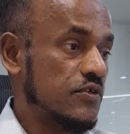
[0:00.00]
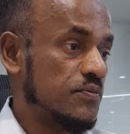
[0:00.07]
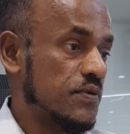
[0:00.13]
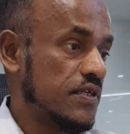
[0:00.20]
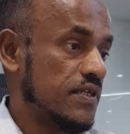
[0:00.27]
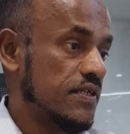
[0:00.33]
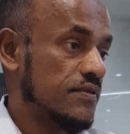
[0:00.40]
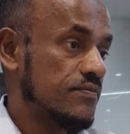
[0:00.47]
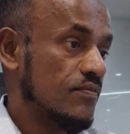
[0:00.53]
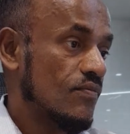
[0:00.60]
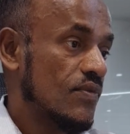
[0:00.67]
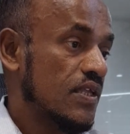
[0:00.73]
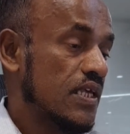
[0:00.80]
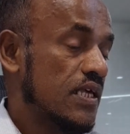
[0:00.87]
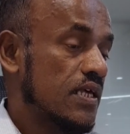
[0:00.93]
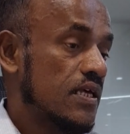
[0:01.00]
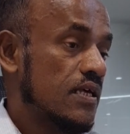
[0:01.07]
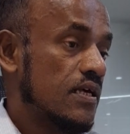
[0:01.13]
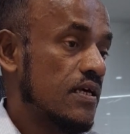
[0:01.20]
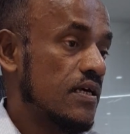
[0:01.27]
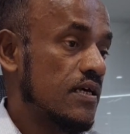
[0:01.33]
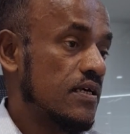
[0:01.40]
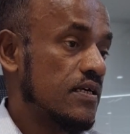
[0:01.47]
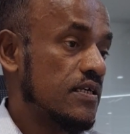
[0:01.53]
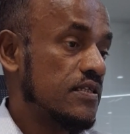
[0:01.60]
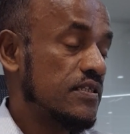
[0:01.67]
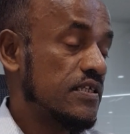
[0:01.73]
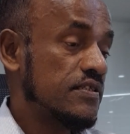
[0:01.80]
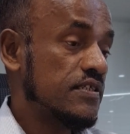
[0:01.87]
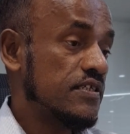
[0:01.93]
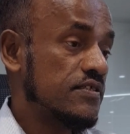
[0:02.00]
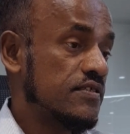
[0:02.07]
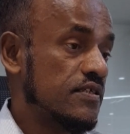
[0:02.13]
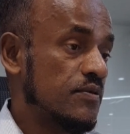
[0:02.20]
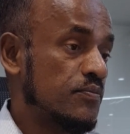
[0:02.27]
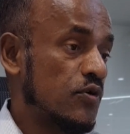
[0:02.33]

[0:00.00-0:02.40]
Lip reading: speaker. This